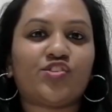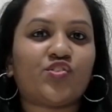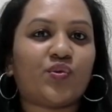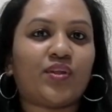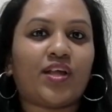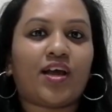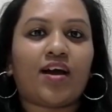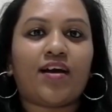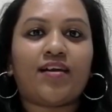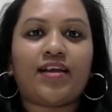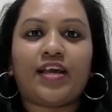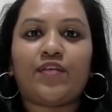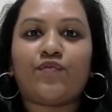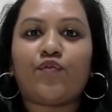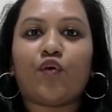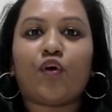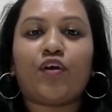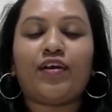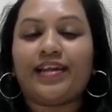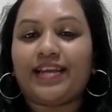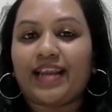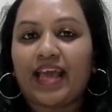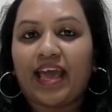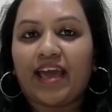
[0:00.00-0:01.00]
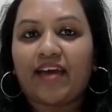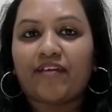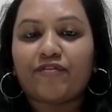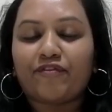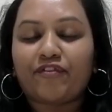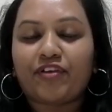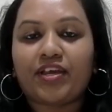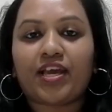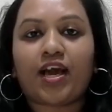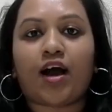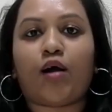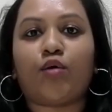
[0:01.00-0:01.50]
so they are involved in
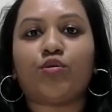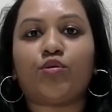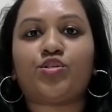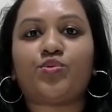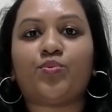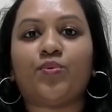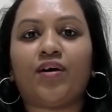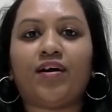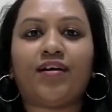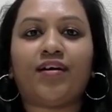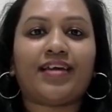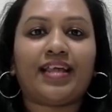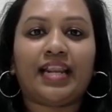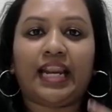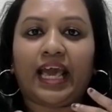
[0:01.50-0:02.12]
every housework,